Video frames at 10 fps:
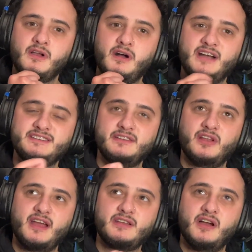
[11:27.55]
I didn't
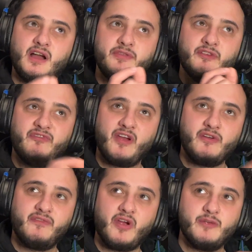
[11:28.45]
like her at the
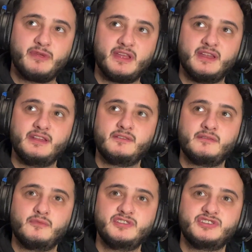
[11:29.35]
very, very beginning
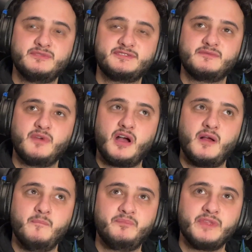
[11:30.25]
when she was
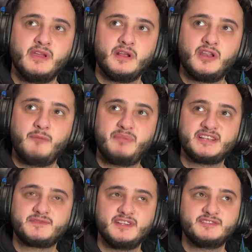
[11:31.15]
like
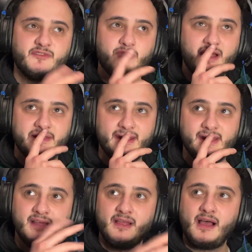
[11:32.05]
best friends with Brandy.
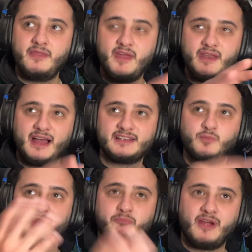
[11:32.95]
And then
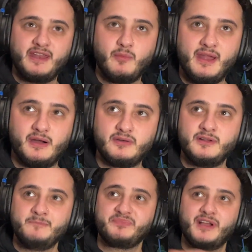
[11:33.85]
when Brandy went out,
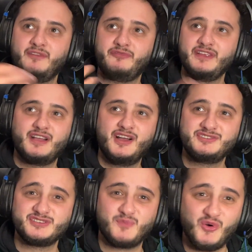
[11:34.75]
I think her
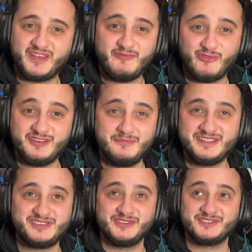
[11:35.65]
just walking through the
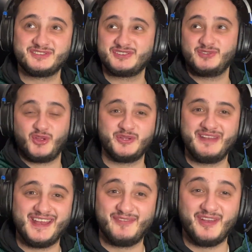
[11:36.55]
missions, just not doing
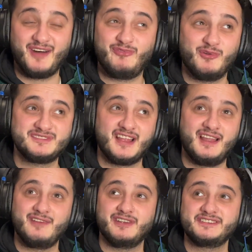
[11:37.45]
anything, I thought was
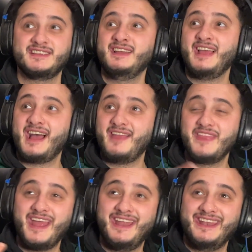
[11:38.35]
hilarious. And
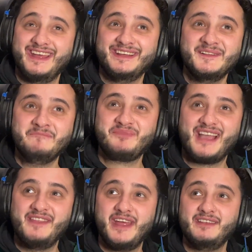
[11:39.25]

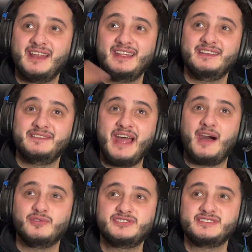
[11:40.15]
then late
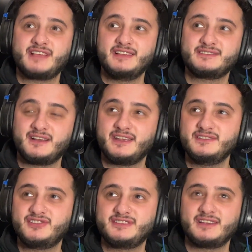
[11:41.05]
now she's getting stuck in.
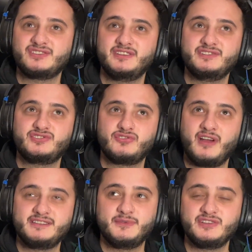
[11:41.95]
She's actually
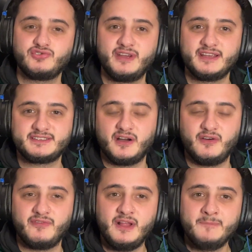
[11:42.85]
trying to enjoy
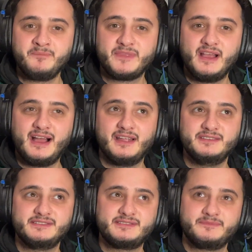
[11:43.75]
herself.
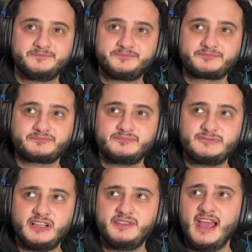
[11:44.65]
And
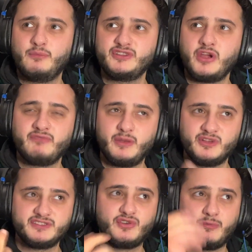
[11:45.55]
yeah, we don't really
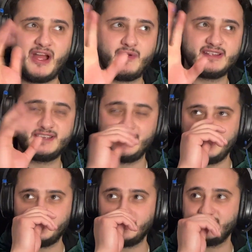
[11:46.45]
want to talk about her exit
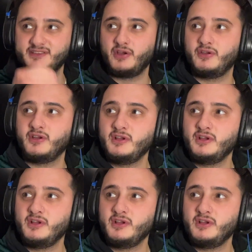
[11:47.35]
yet, do we? So,